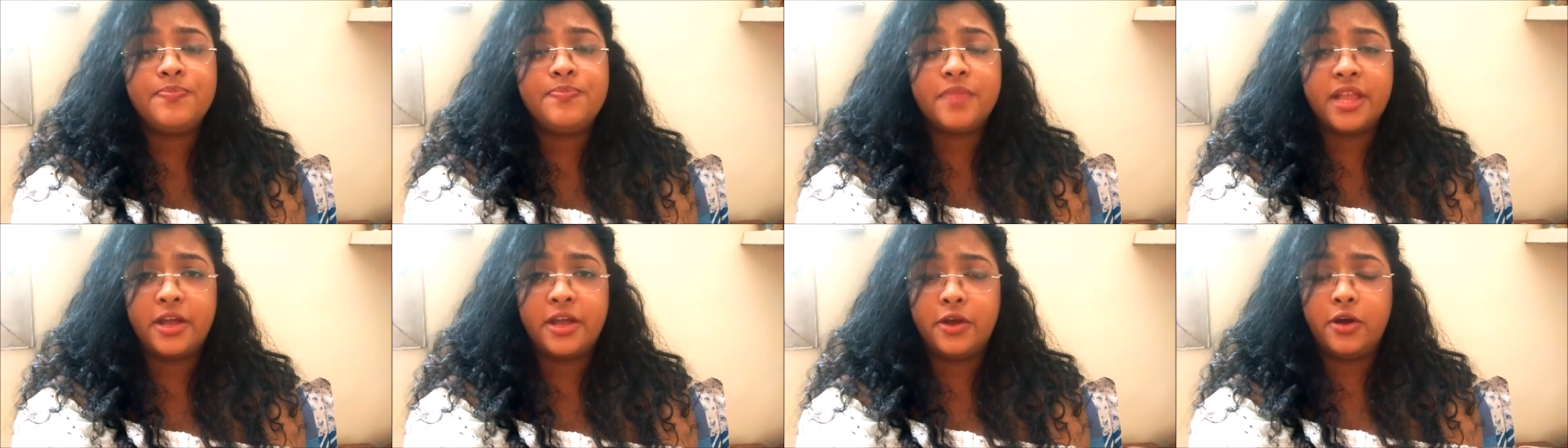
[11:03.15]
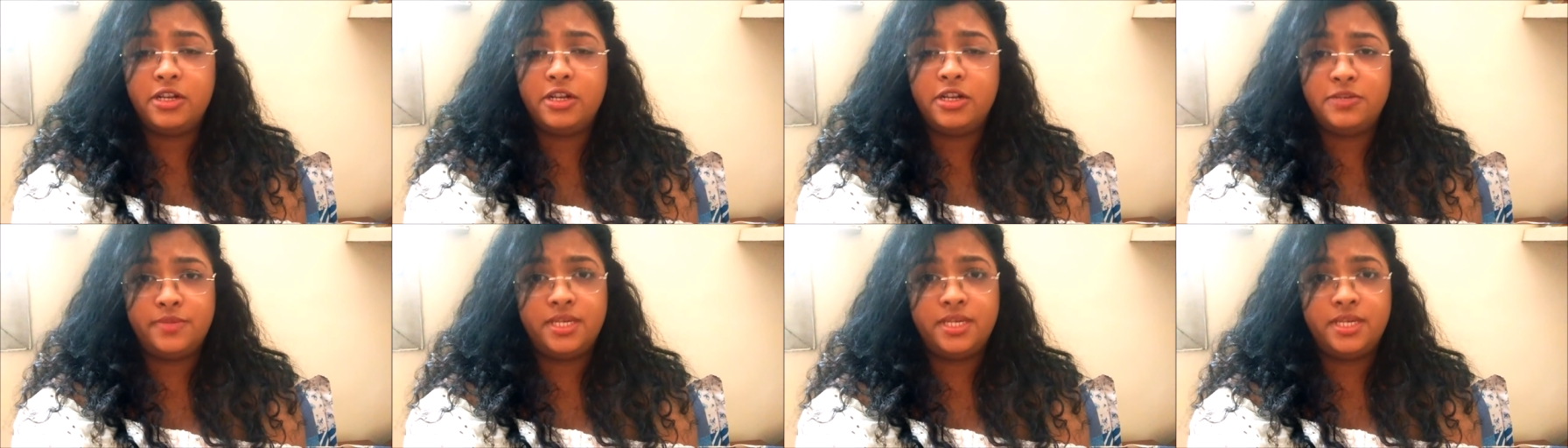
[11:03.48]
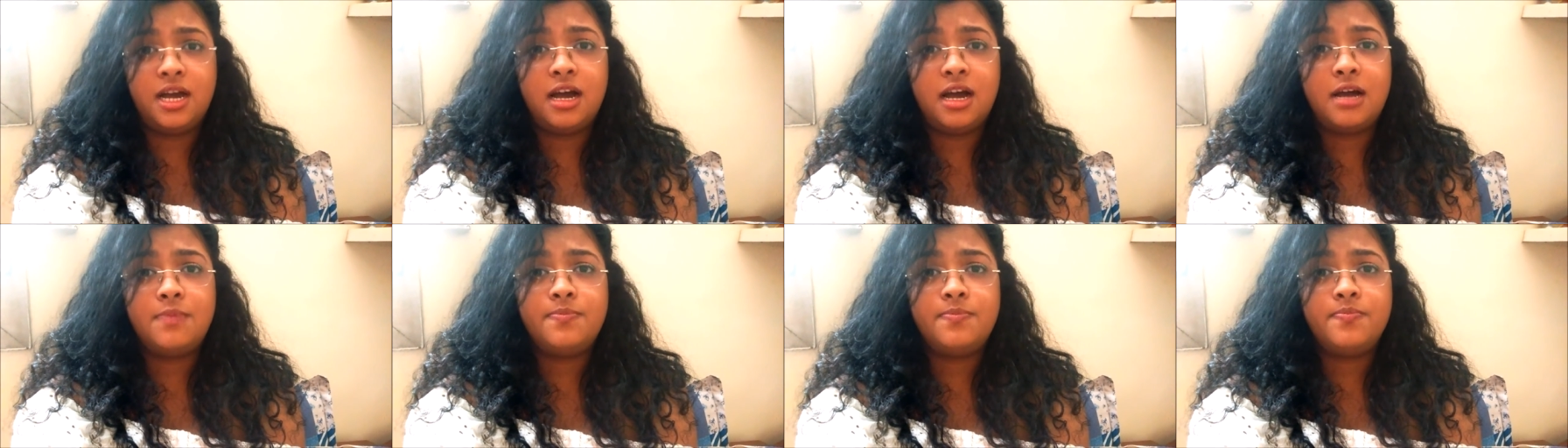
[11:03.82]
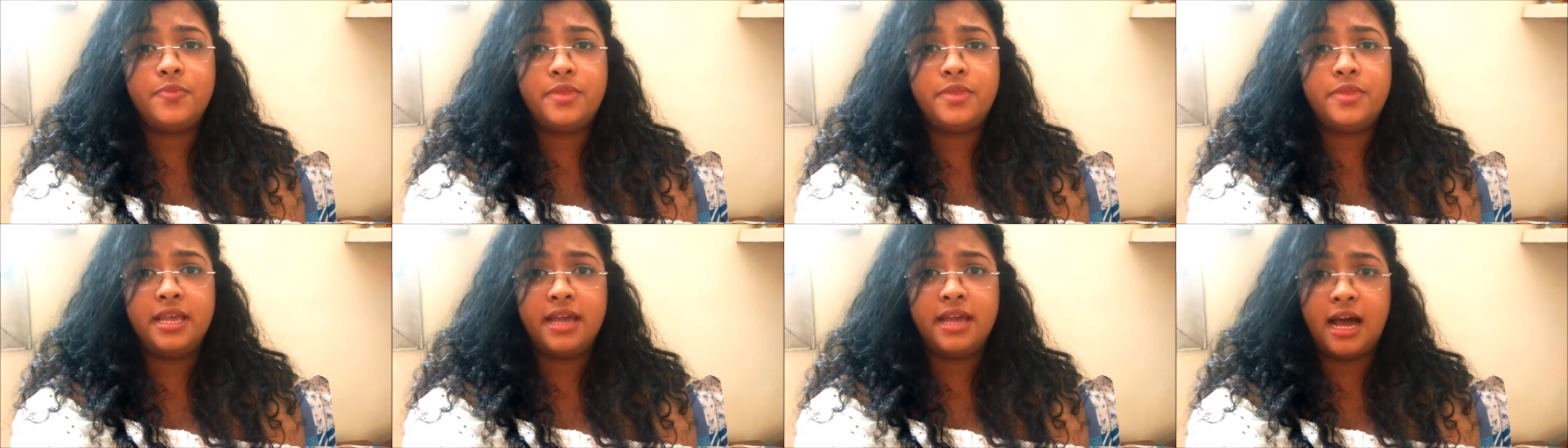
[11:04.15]
They called me up.
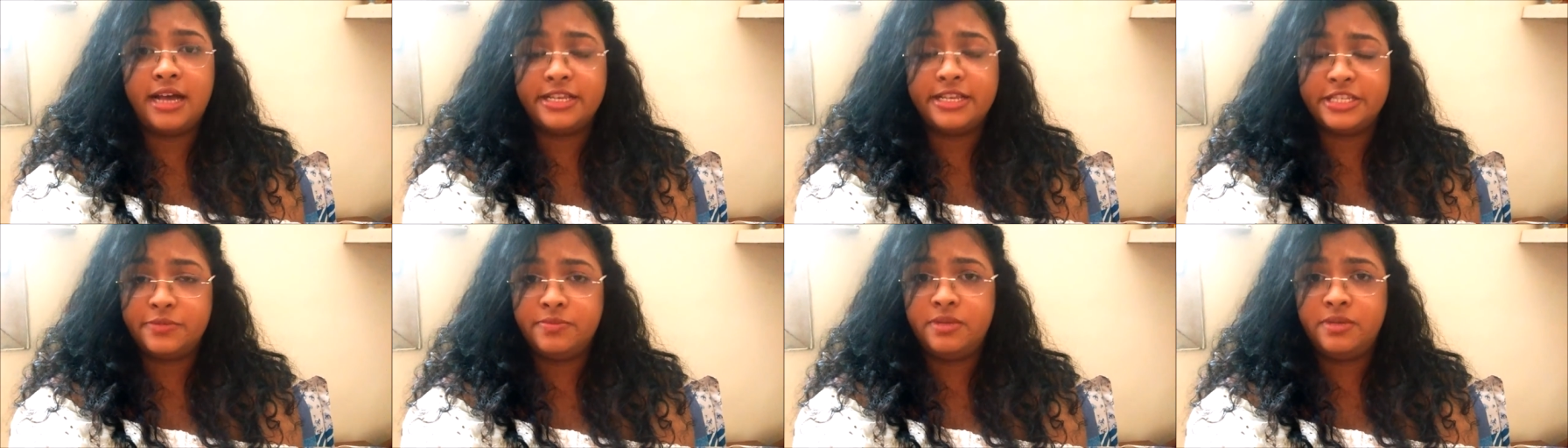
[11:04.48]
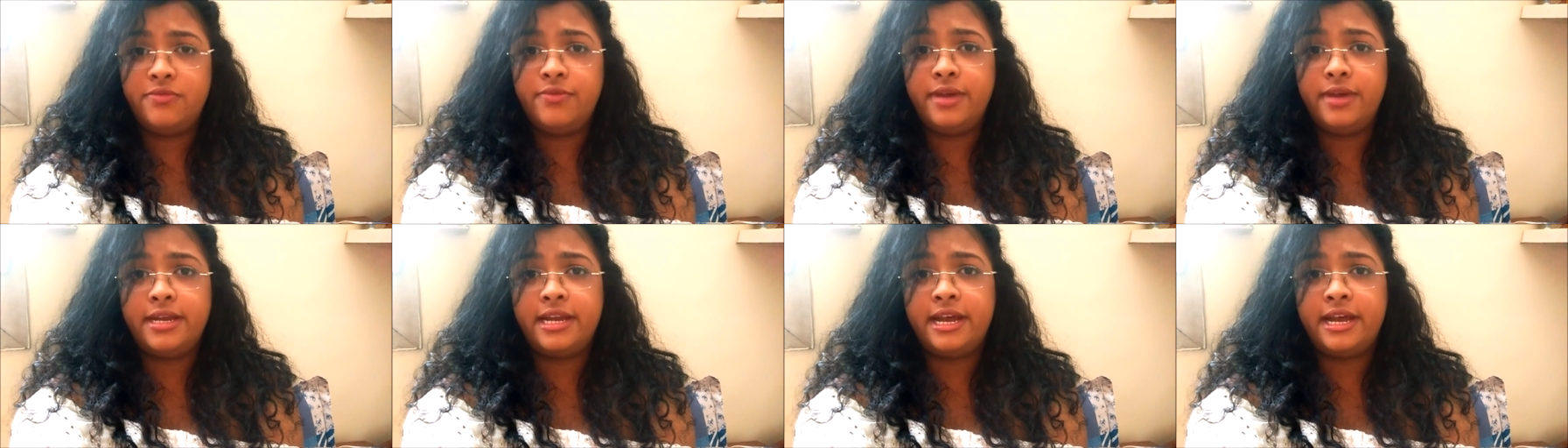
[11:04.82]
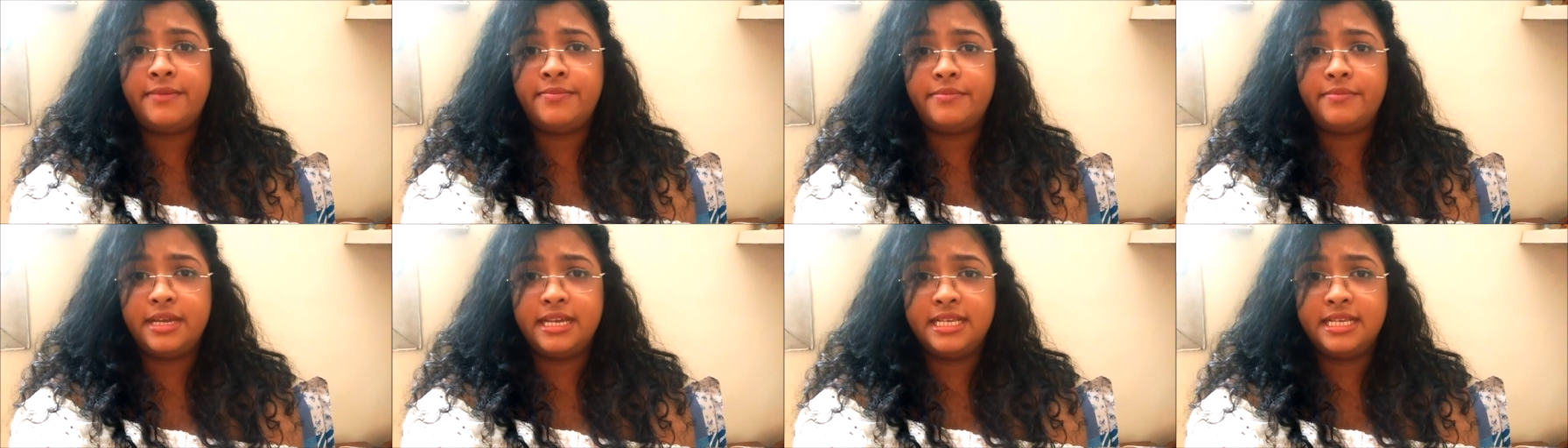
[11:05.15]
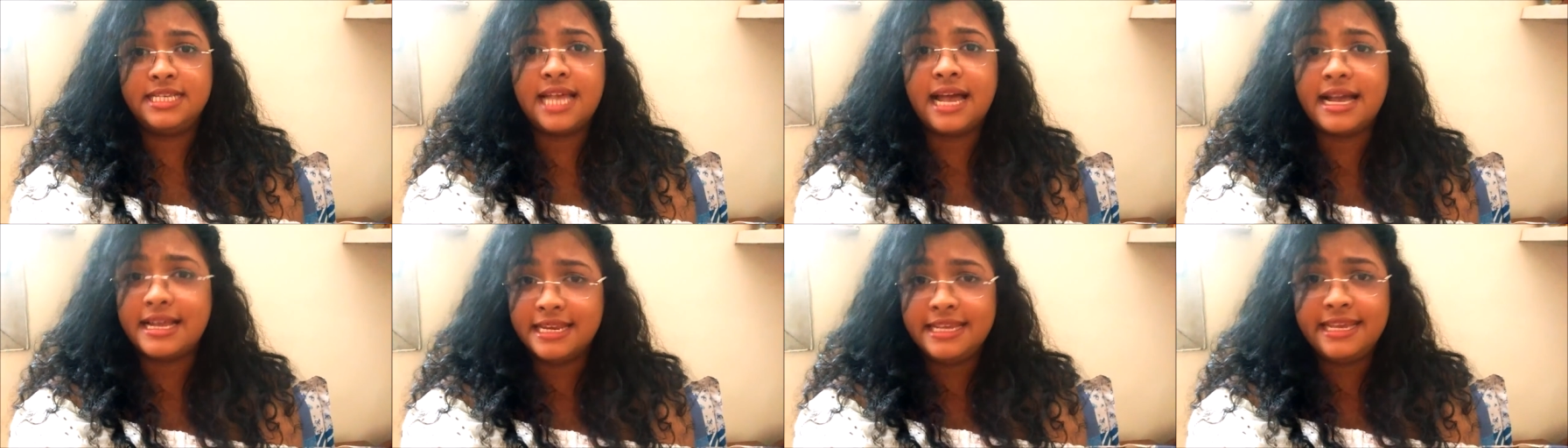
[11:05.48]
They asked me where I
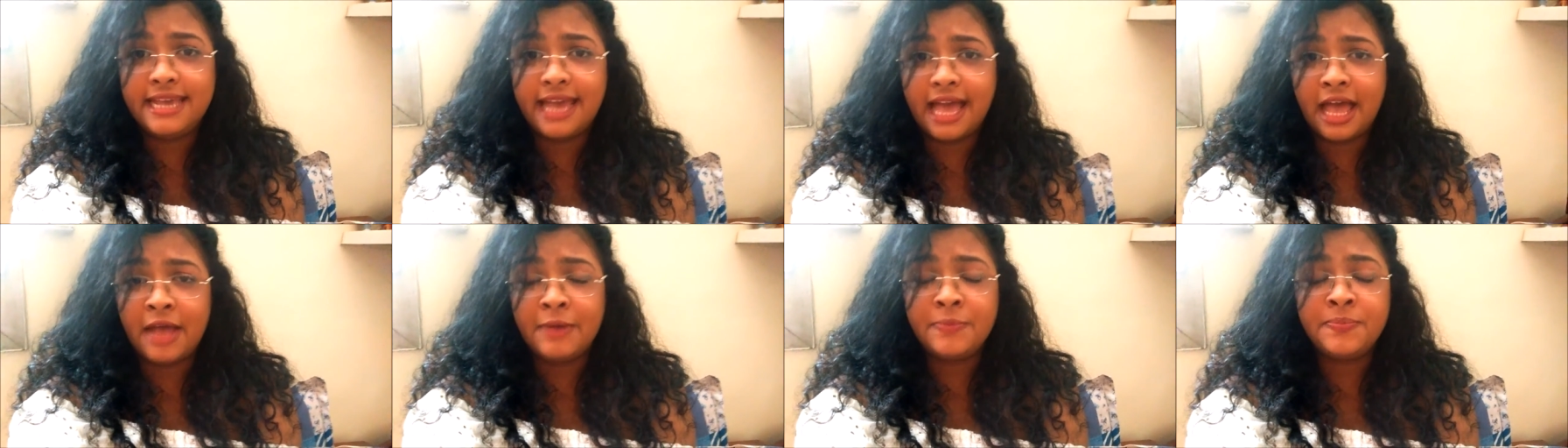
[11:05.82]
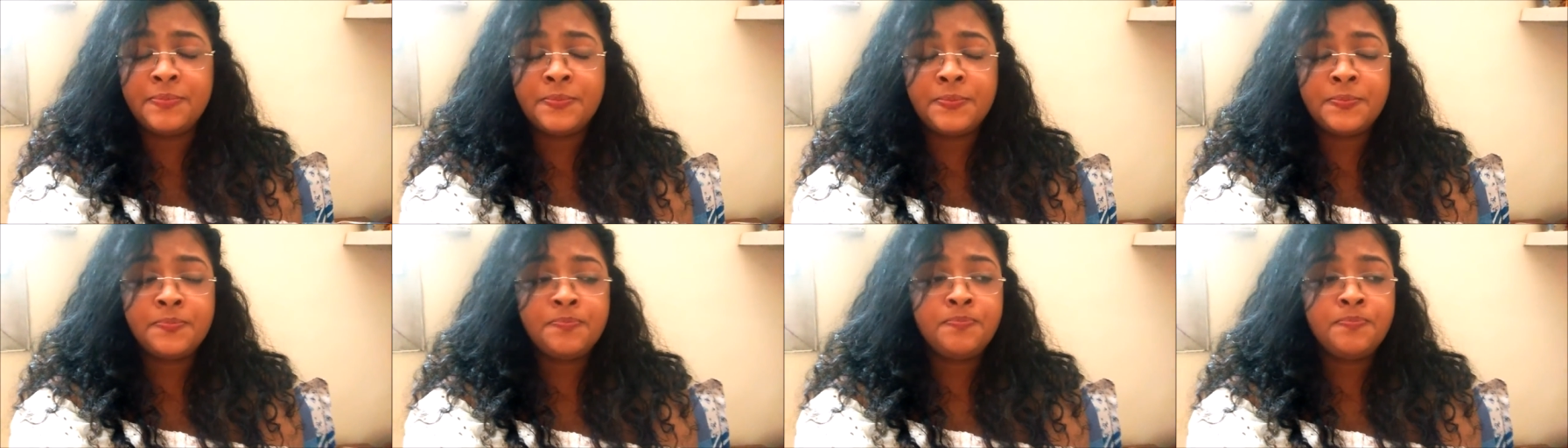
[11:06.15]
exactly am.